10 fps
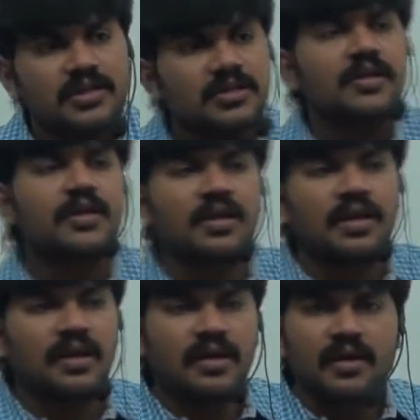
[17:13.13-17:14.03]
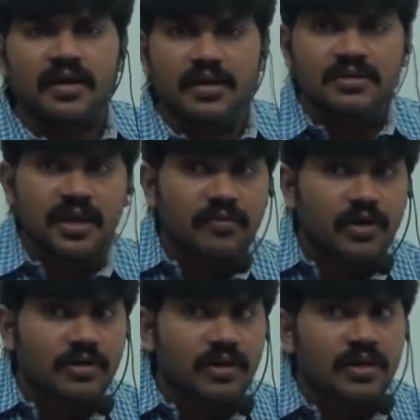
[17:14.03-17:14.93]
is declared inside
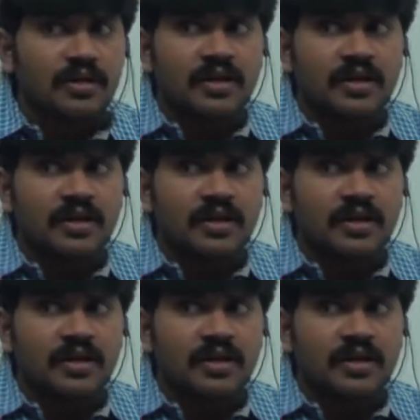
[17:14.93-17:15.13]
what?